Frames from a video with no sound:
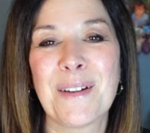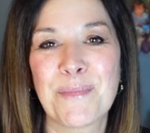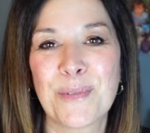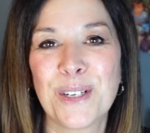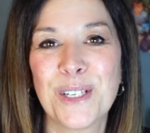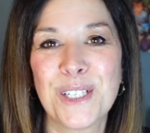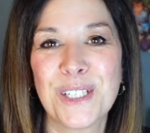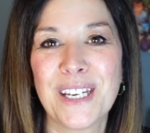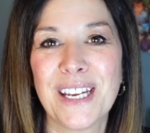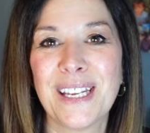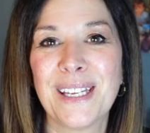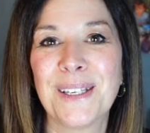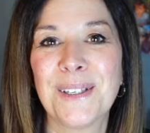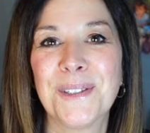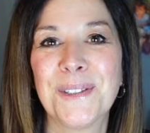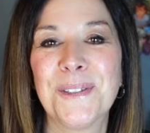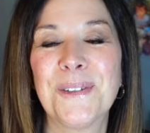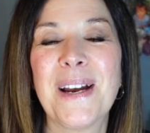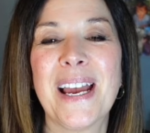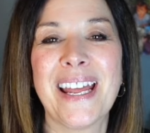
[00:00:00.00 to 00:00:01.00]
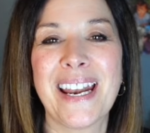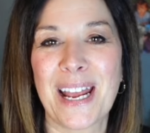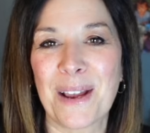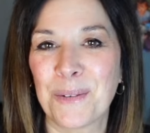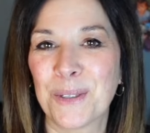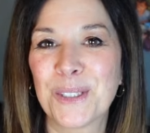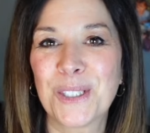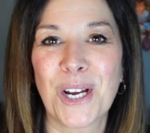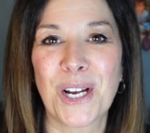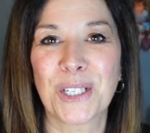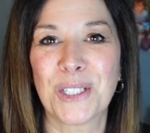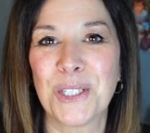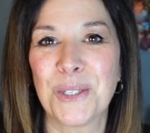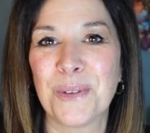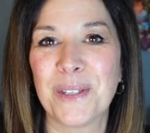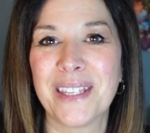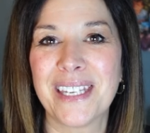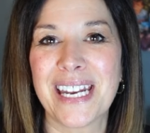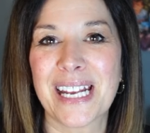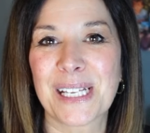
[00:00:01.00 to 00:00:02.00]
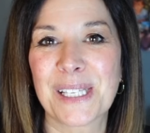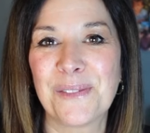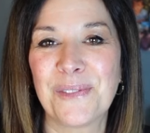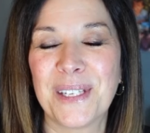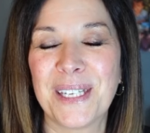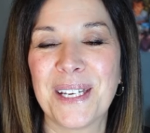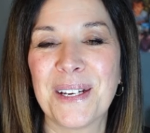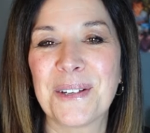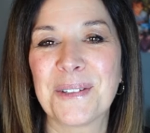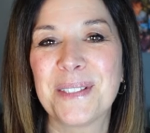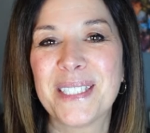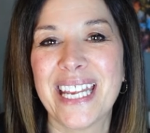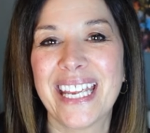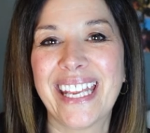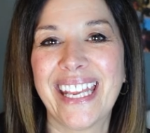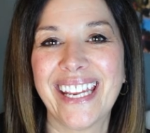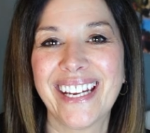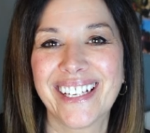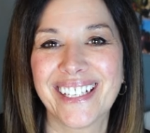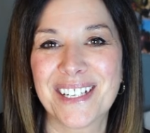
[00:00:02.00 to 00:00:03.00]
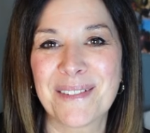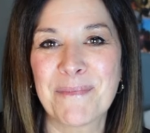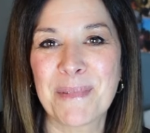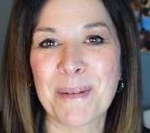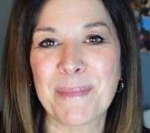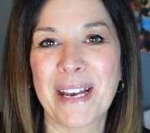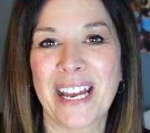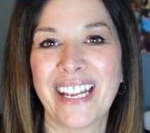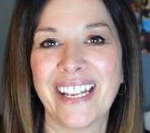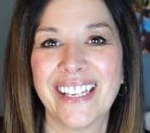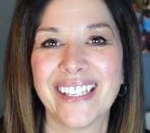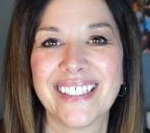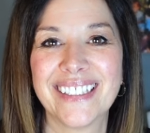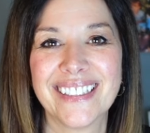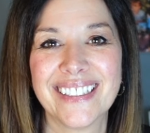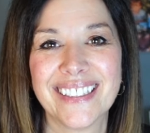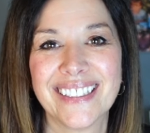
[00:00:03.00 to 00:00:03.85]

appreciate you and I will talk to you in the next video. Take care, bye-bye.